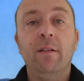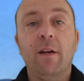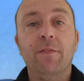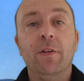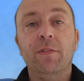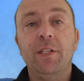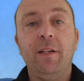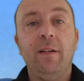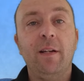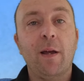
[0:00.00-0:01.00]

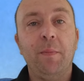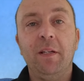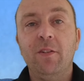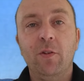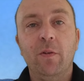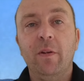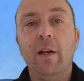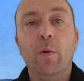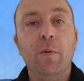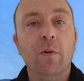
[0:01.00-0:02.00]
obviously come in to
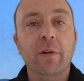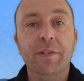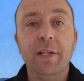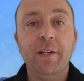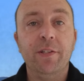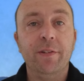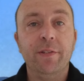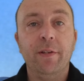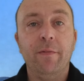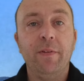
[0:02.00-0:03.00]
help organizations
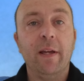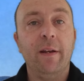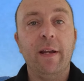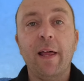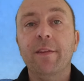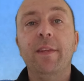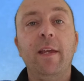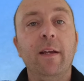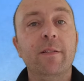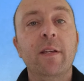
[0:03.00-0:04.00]
that have done other
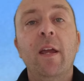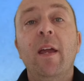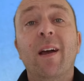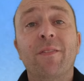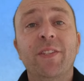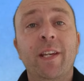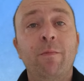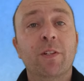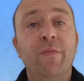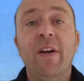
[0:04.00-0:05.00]
things. I've seen
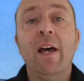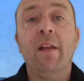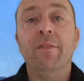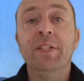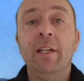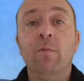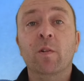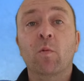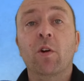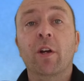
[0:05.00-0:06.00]
what's failed, I've seen
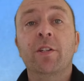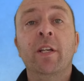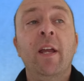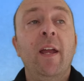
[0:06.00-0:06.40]
what worked,